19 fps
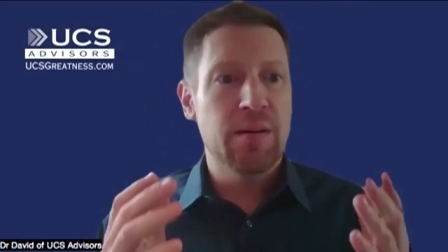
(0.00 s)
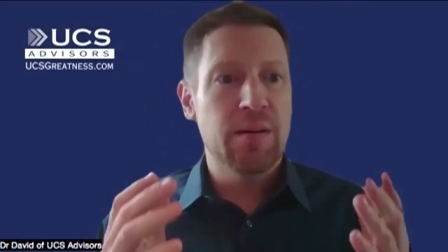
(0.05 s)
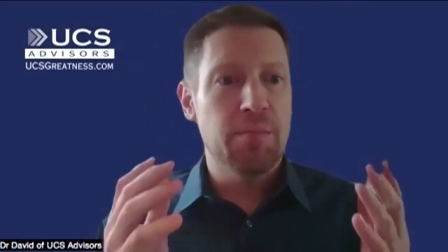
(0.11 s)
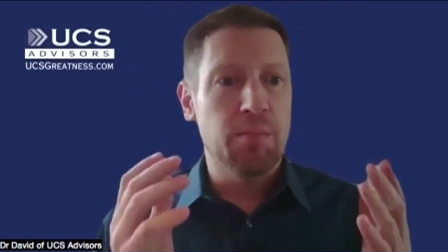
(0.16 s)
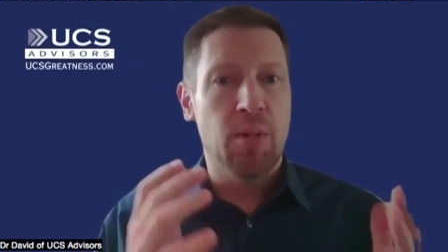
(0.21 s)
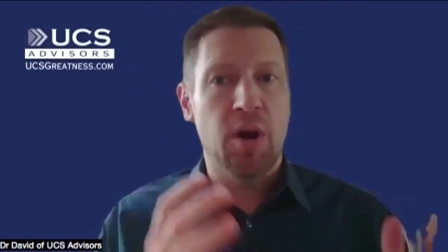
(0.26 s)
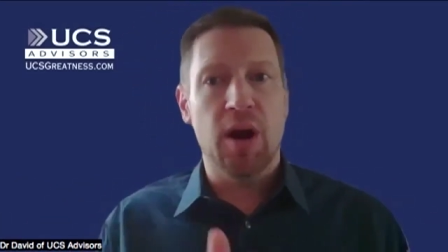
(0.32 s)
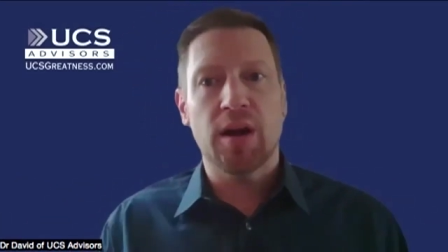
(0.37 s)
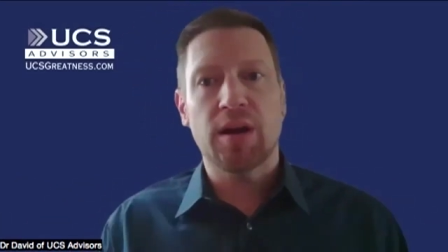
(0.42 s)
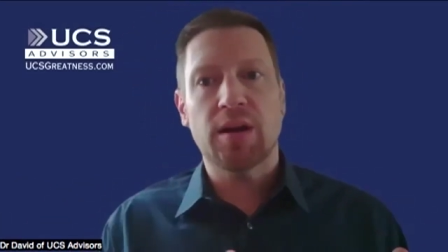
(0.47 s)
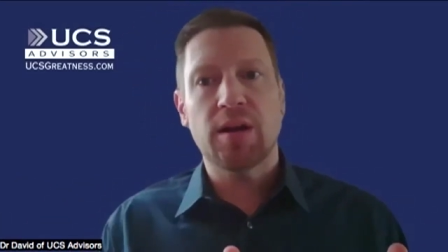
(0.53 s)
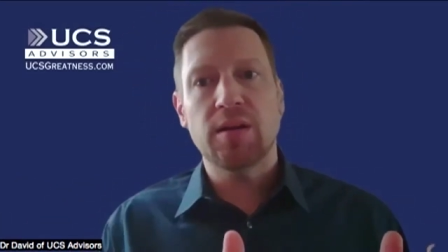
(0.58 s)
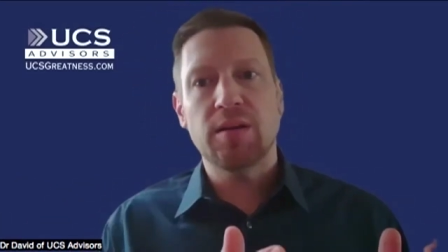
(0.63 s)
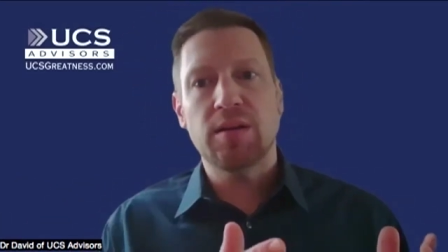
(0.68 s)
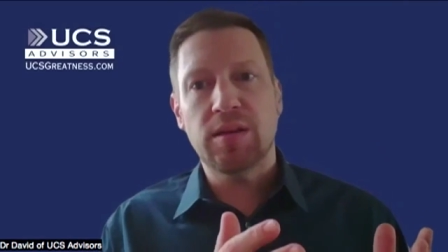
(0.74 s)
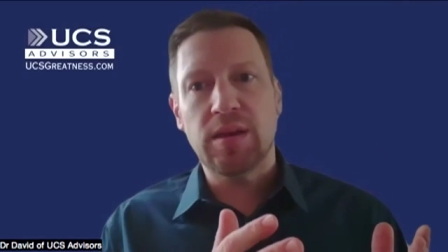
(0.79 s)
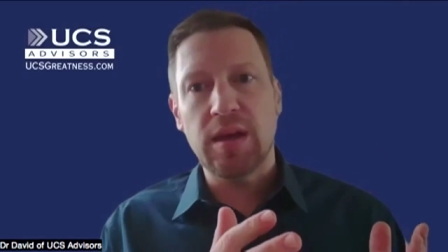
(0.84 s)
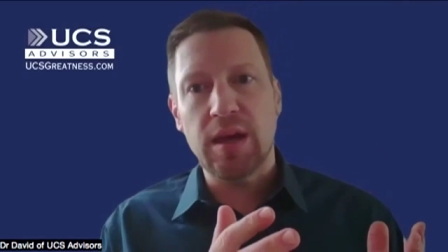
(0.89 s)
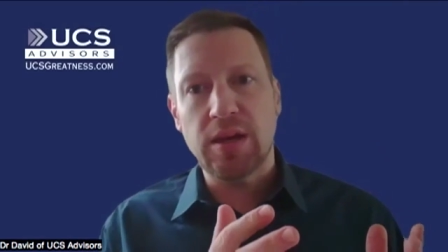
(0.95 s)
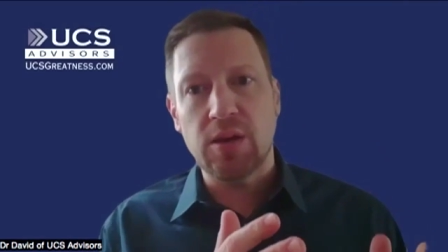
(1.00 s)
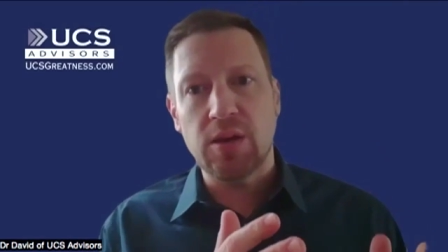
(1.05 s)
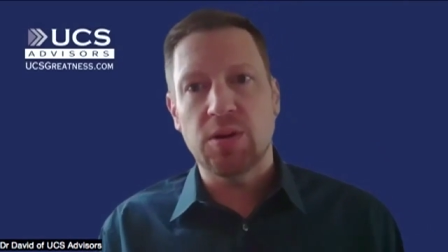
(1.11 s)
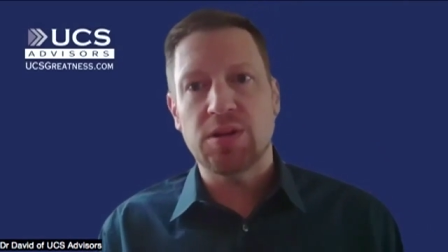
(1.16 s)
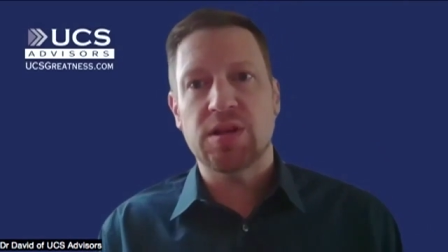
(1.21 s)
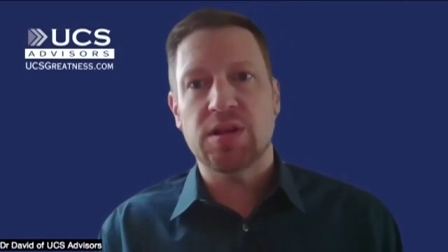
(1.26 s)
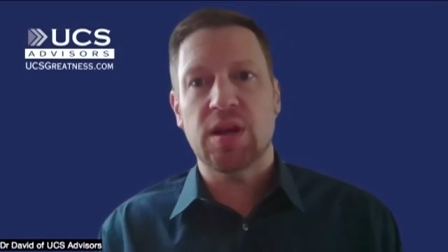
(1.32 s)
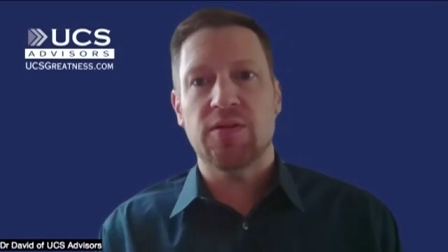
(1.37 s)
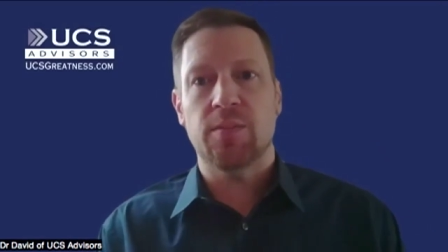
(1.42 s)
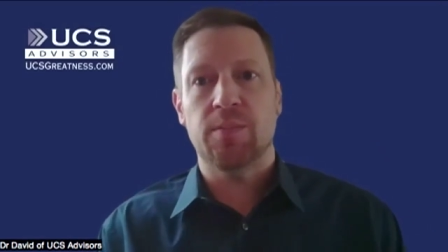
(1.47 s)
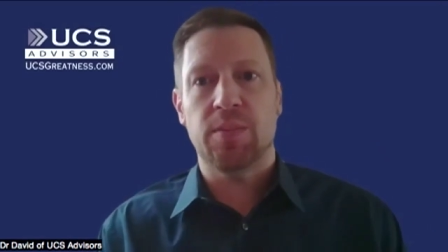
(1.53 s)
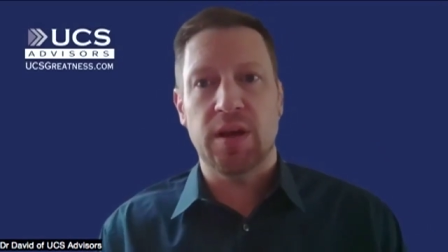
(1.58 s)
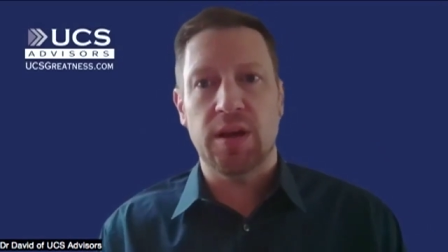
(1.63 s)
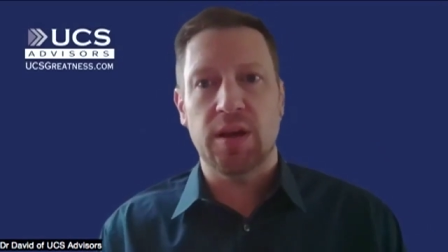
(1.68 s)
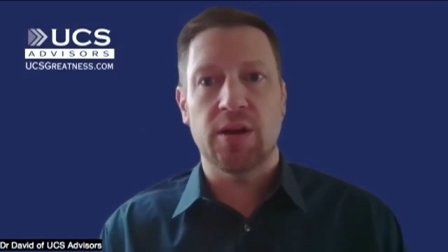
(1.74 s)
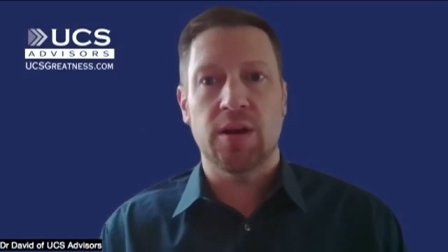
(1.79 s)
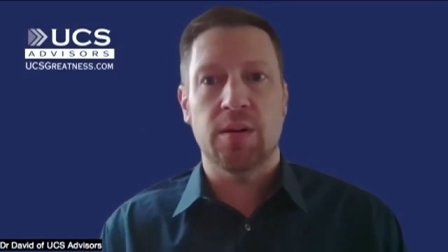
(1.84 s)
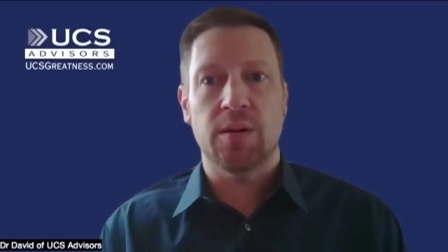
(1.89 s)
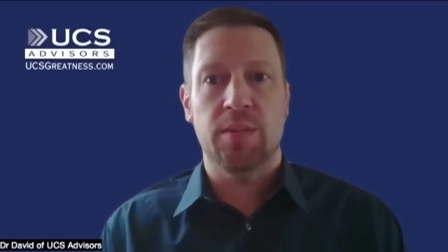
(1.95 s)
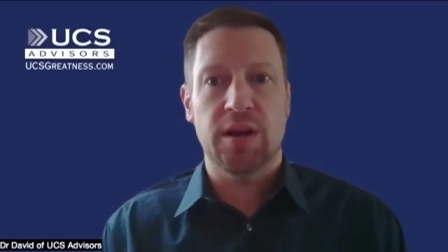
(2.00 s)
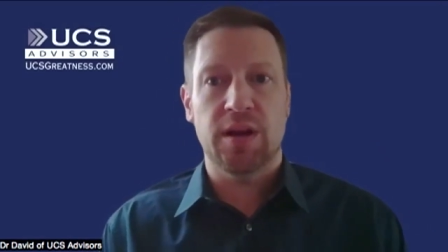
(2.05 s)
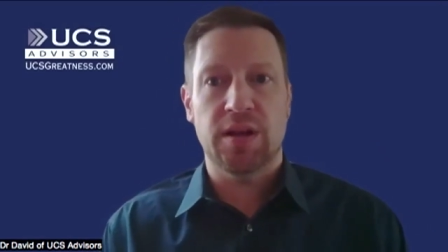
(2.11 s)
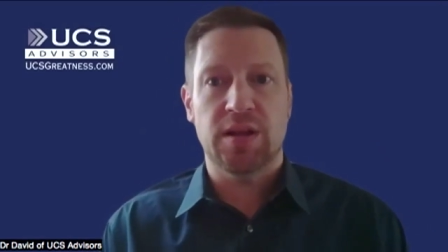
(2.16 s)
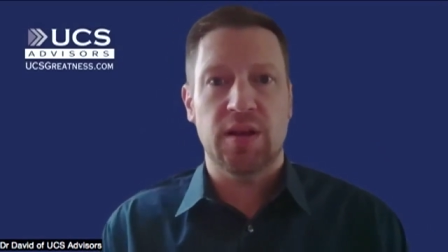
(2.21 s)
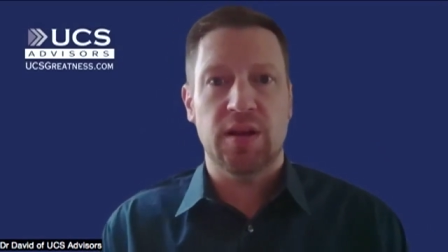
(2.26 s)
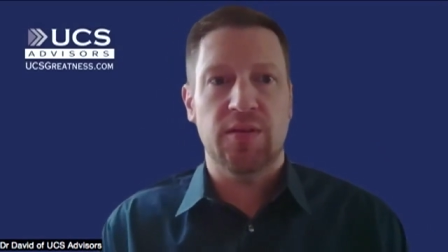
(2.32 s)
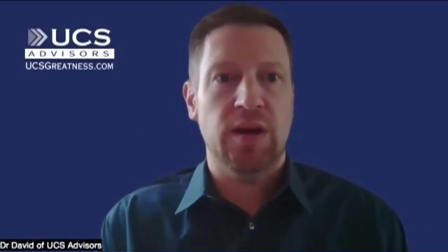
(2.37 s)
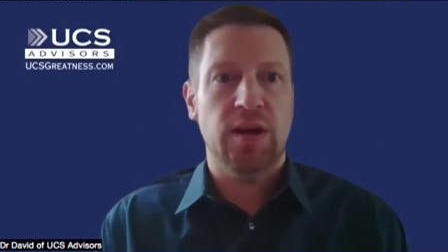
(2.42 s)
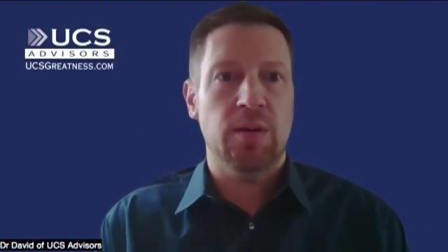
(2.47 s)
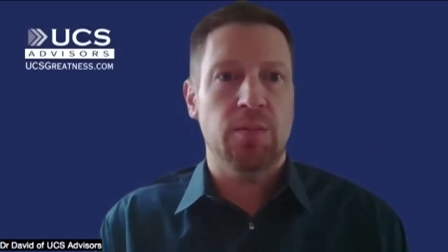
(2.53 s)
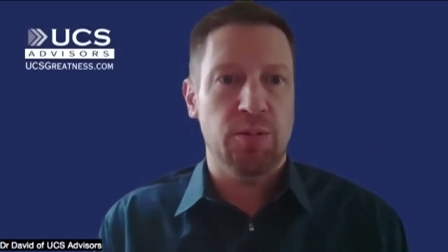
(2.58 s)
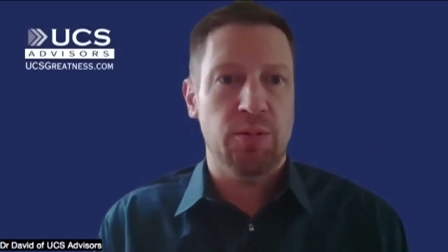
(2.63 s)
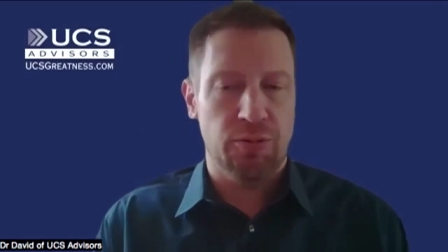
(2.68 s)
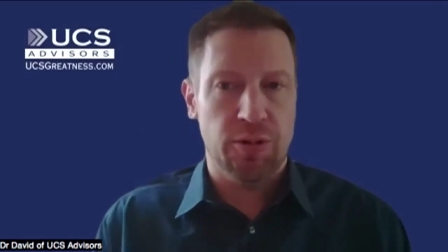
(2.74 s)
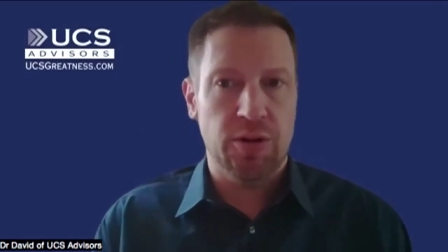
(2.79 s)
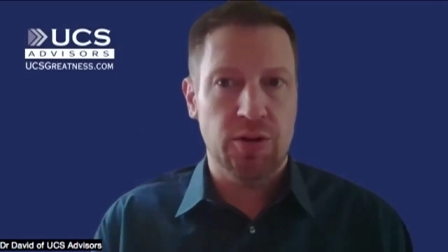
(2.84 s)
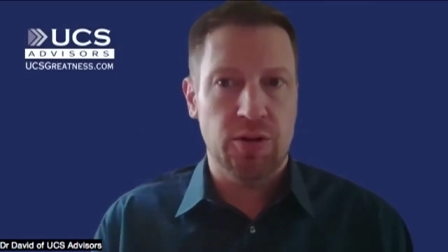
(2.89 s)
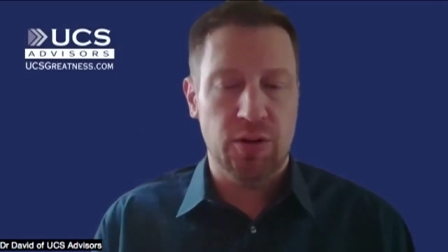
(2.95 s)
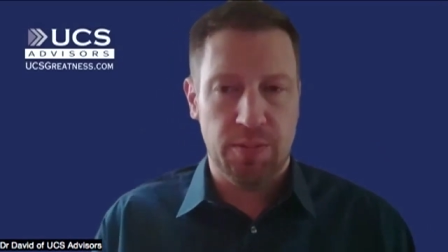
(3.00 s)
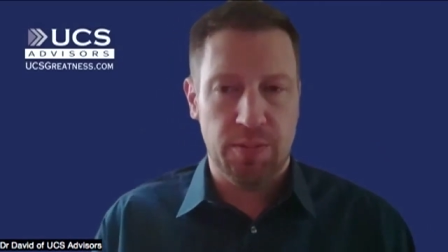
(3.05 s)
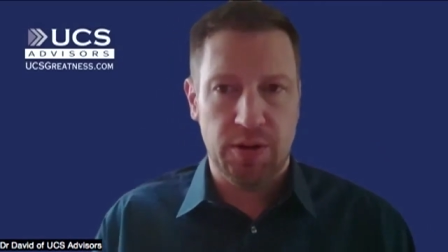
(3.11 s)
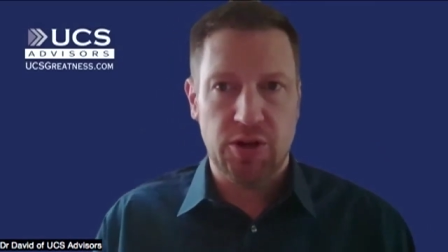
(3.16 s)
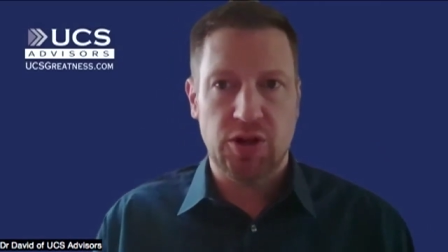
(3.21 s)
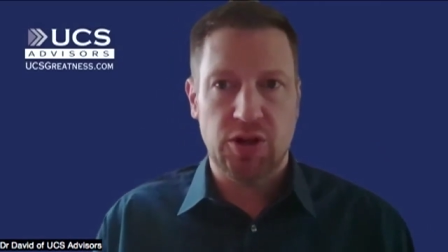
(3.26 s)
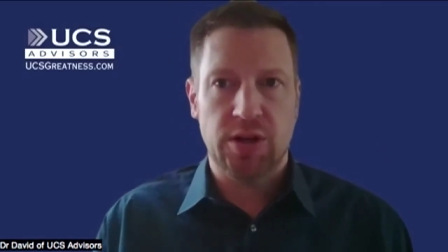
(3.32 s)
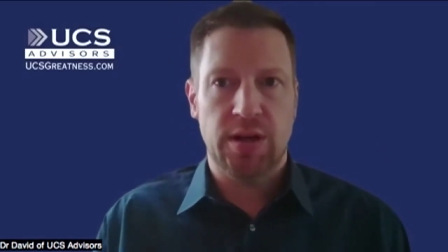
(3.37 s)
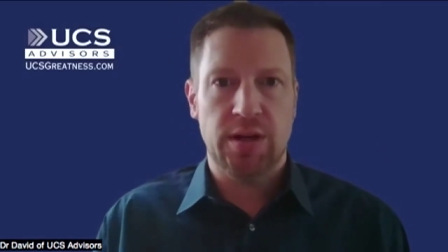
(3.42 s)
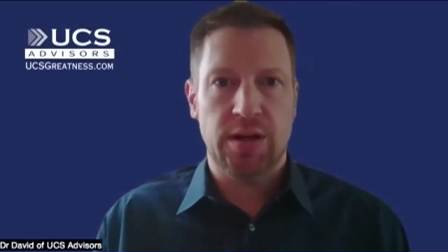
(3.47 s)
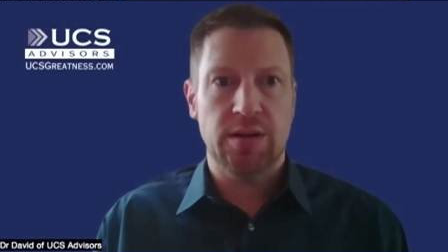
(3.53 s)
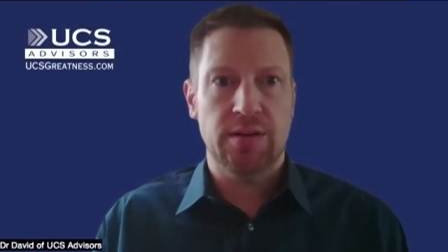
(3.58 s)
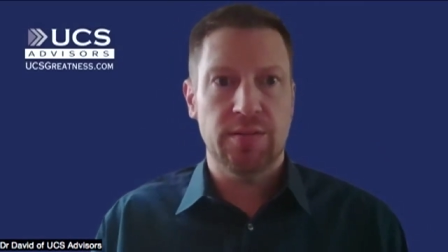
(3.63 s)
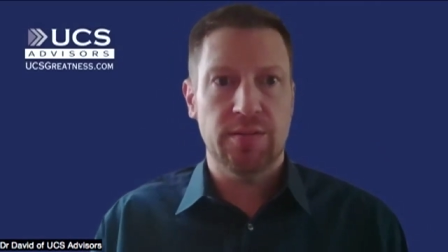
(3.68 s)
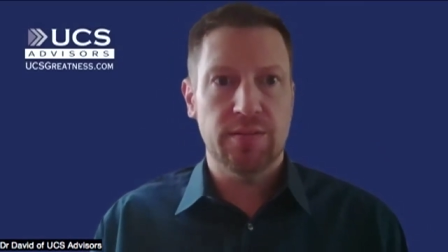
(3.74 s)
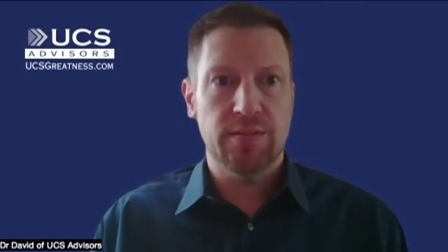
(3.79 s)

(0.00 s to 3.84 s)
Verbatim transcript: Mark, thank you once again for being here on Money TV. We really do appreciate it.